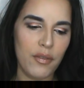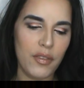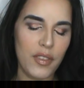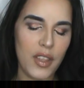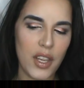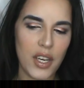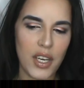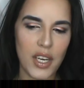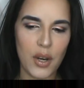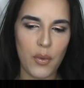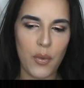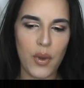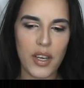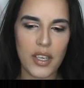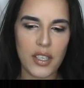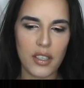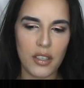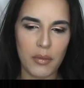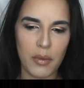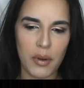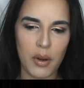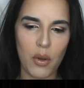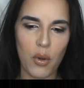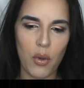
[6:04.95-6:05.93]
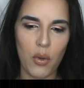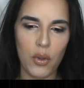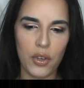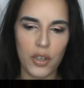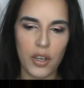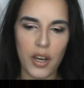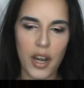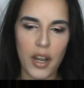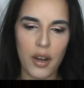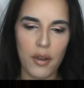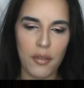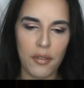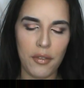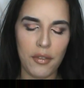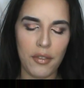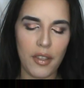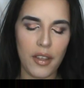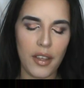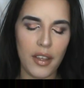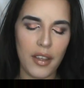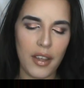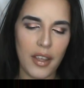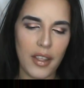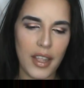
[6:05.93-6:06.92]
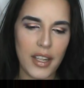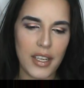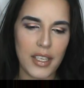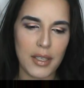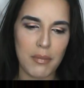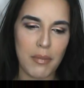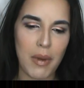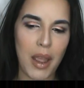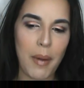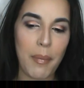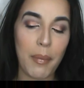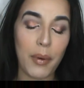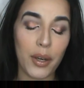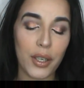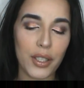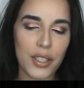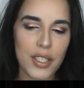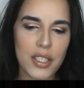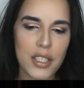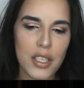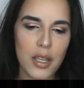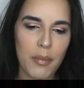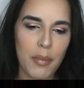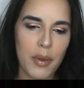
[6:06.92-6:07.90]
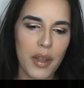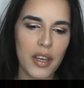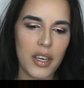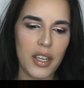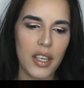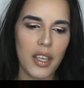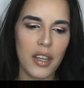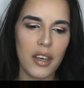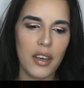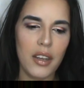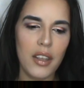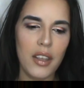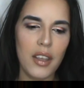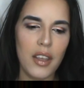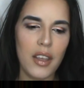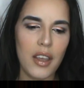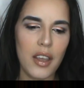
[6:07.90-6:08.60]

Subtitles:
they need to wait till a little bit older. That's my personal opinion.